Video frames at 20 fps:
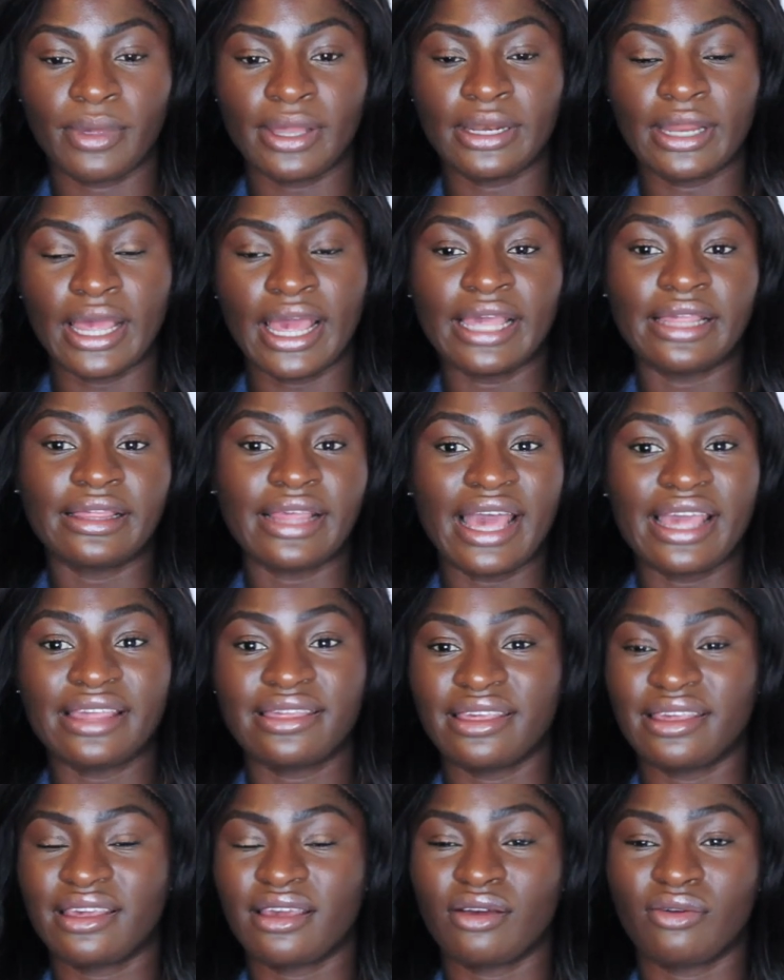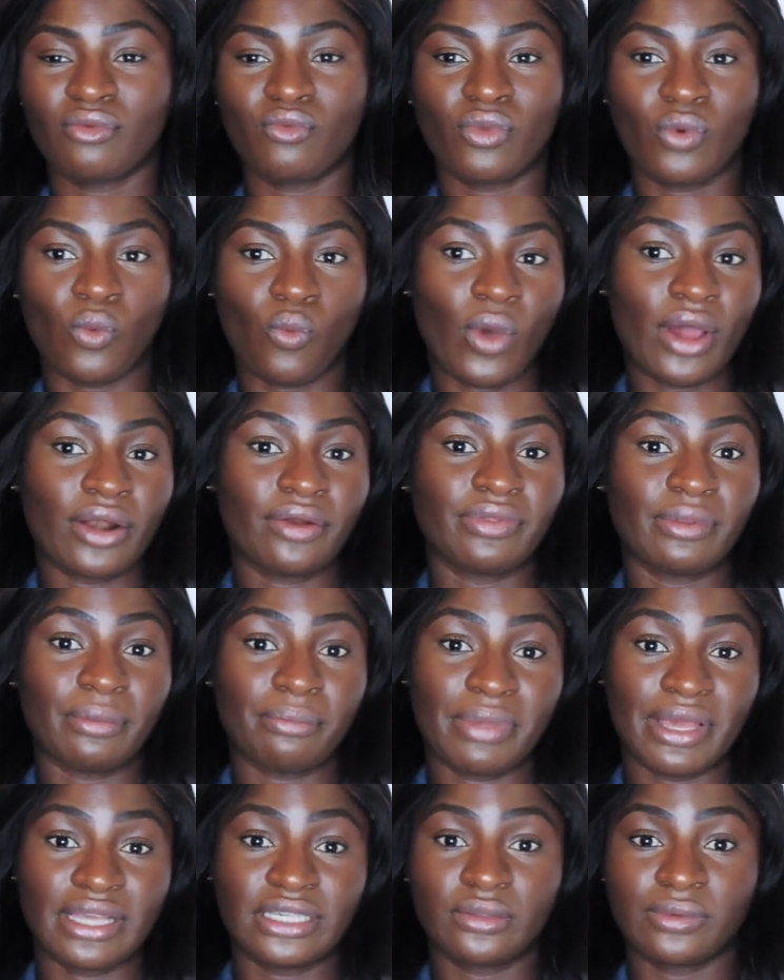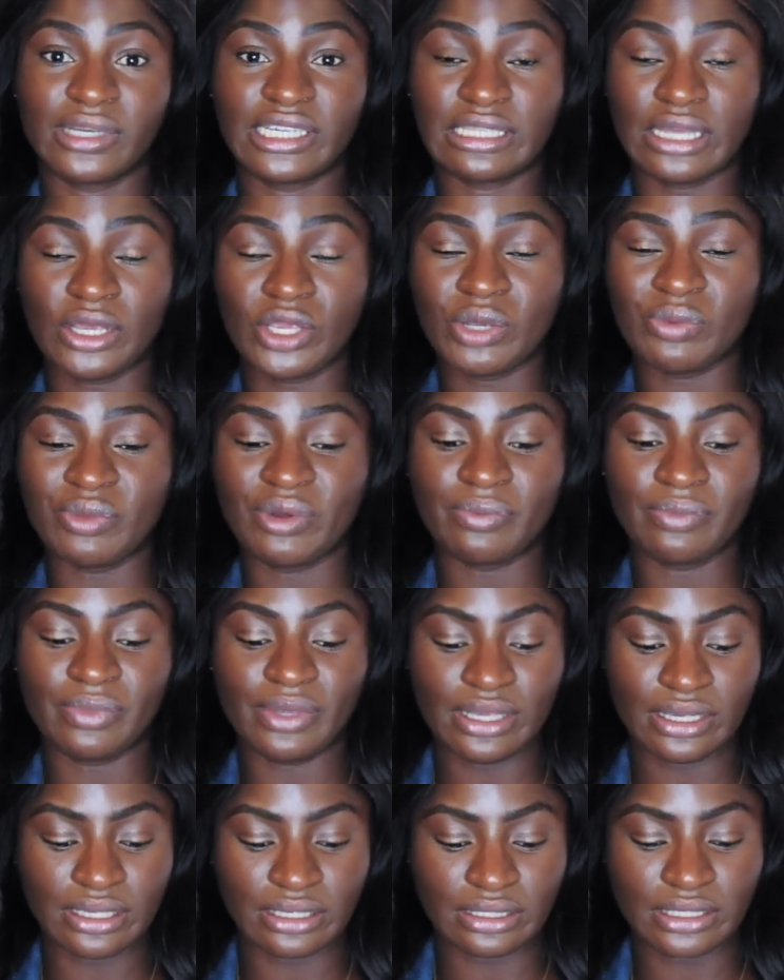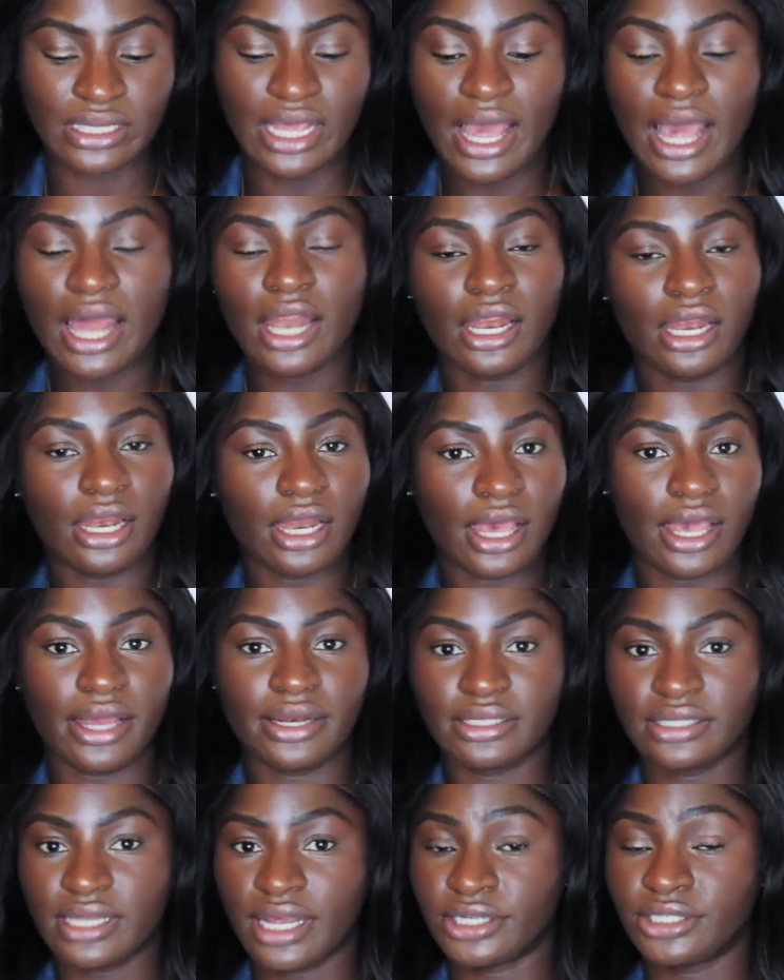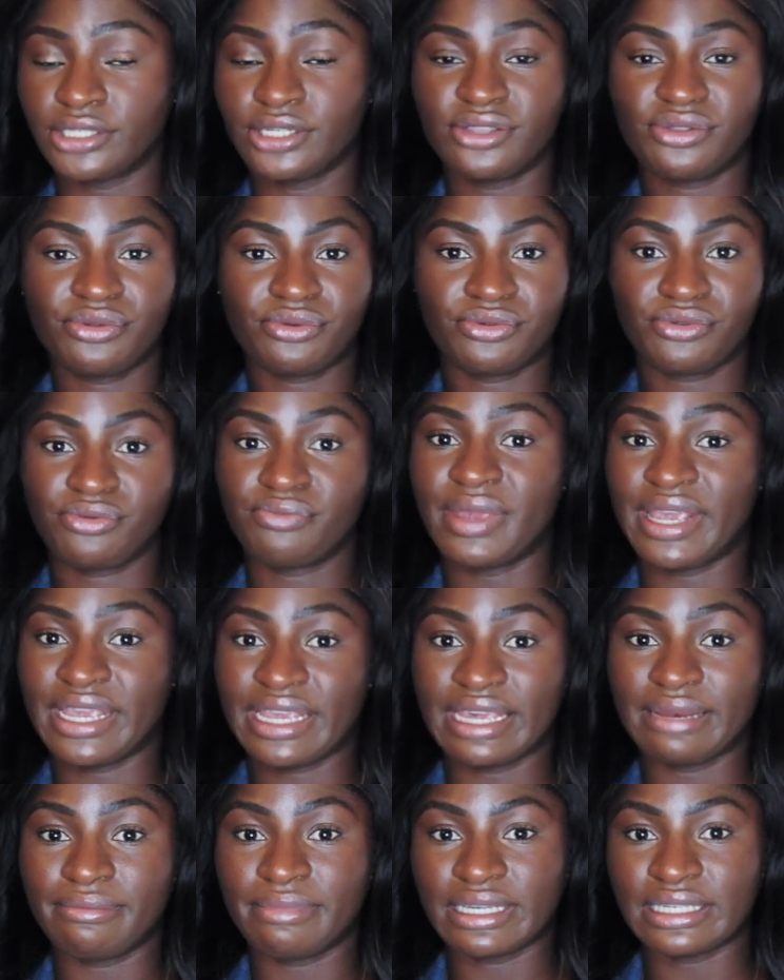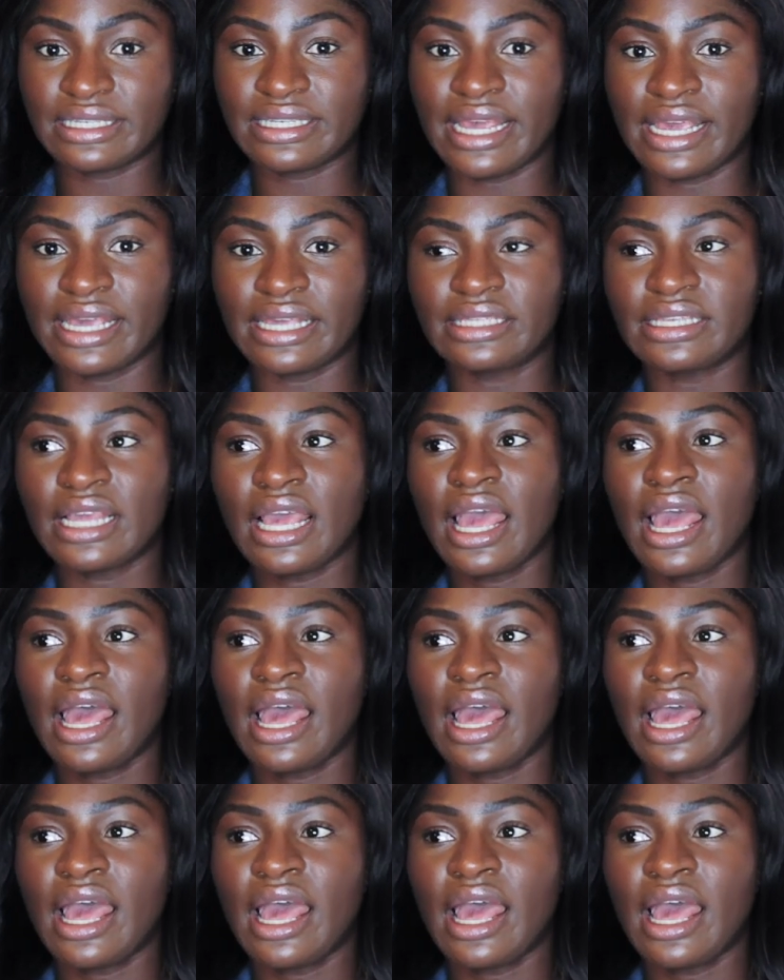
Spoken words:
and I think one of the best ways that human beings learn is actually through making mistakes,